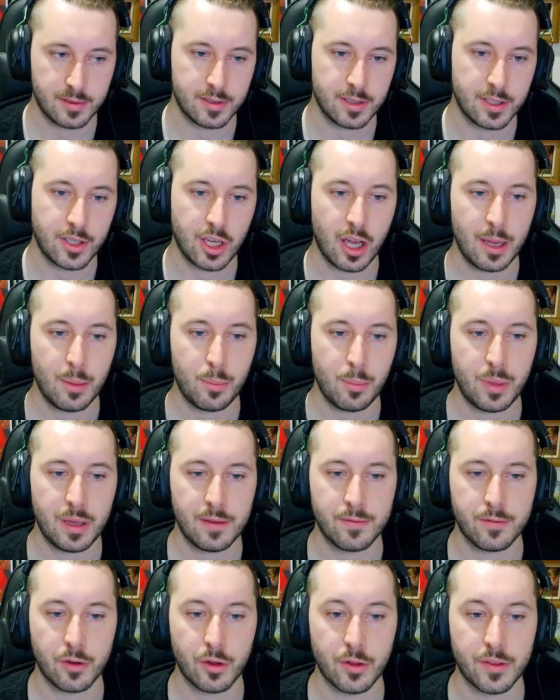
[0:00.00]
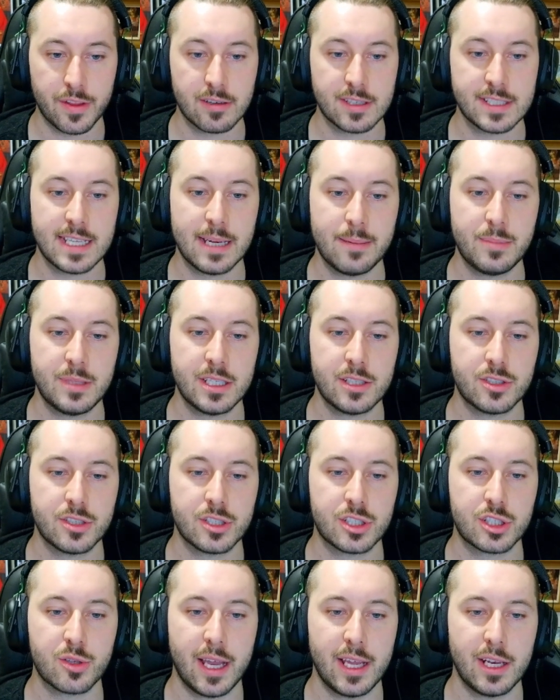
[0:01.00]
knight b4. They're attempting to
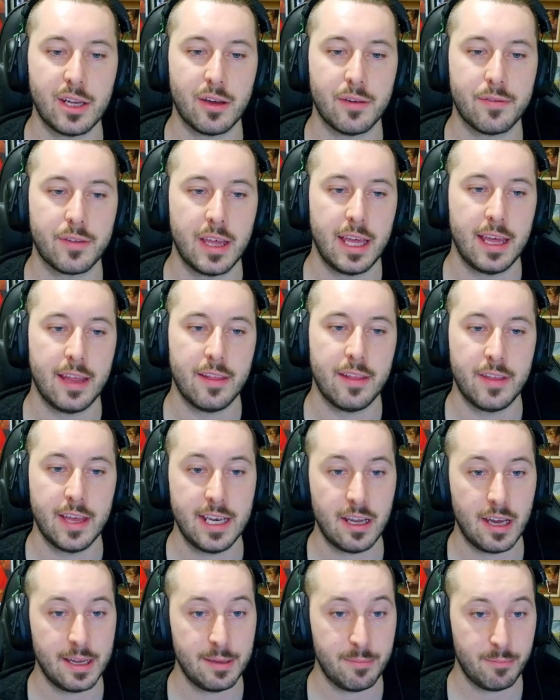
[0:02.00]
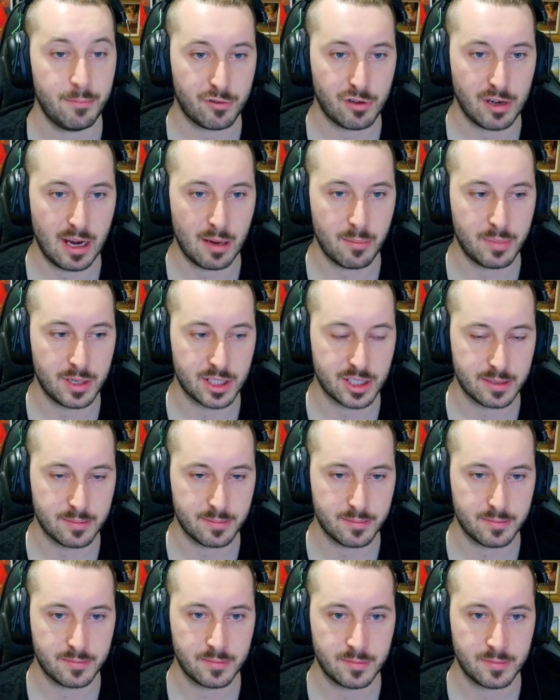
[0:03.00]
trade off their knight for our bishop.